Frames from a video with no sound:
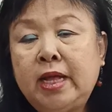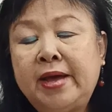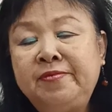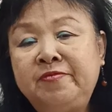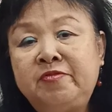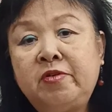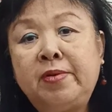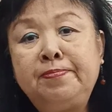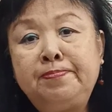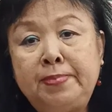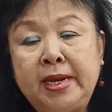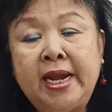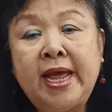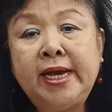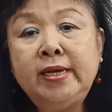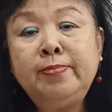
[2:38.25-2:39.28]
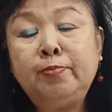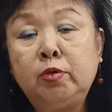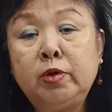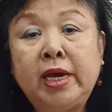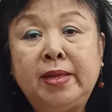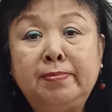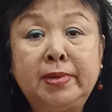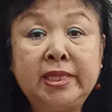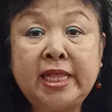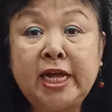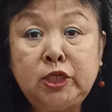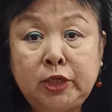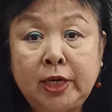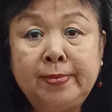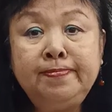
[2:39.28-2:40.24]
I'm from Penang, Bukit
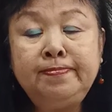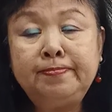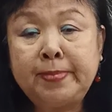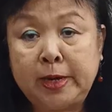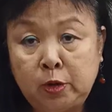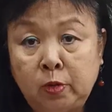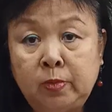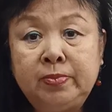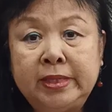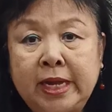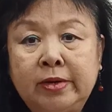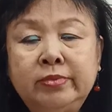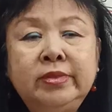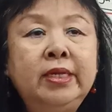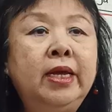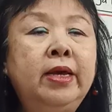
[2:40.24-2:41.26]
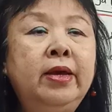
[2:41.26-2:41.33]
Mertajam, my hometown,